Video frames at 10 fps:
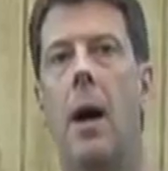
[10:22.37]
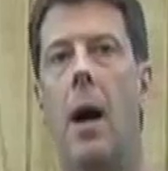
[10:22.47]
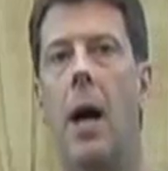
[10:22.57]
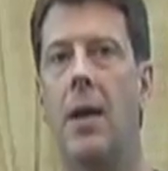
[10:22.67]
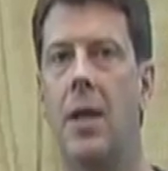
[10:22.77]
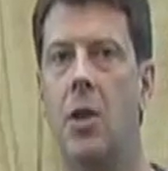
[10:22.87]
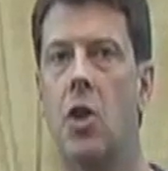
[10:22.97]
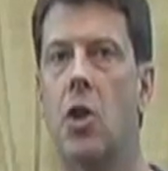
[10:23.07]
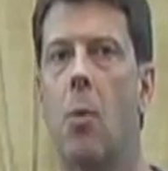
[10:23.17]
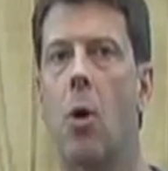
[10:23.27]
and then to
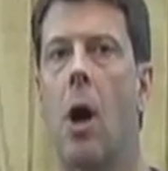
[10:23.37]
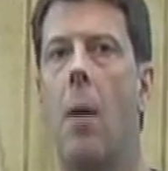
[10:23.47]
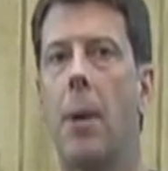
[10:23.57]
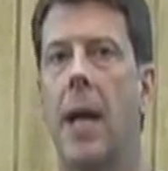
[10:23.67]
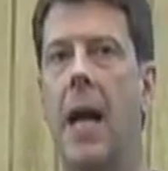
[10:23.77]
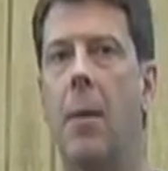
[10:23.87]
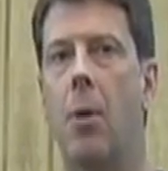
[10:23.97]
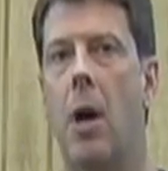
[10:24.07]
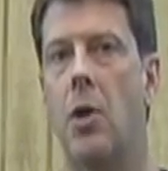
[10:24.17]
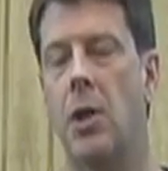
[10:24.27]
some more complicated
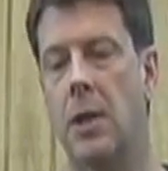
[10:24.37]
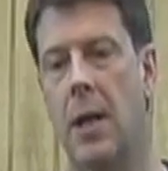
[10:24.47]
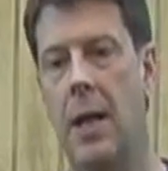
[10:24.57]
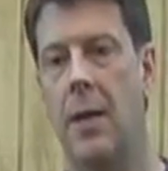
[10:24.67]
projects.